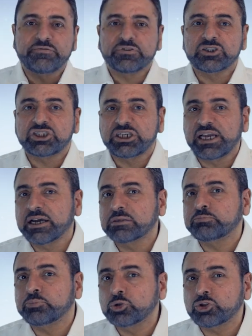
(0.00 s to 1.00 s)
after she
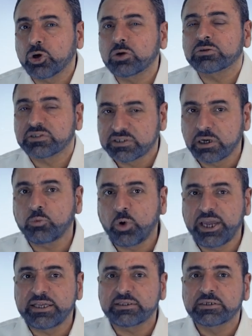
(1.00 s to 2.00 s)
had put on some
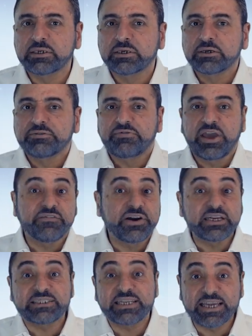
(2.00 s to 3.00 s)
weight, they
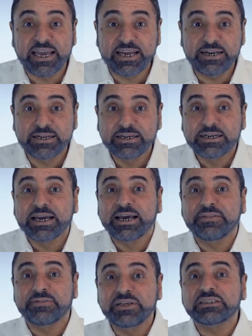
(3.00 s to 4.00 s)
raced again,
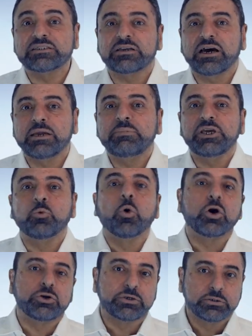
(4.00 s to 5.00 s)
and this time he
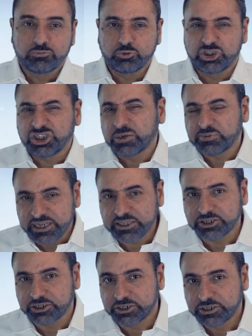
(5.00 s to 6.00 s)
won, which
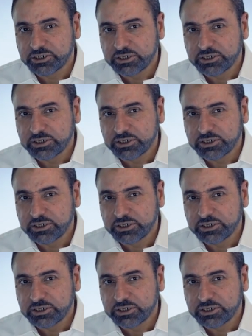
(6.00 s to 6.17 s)
upset her.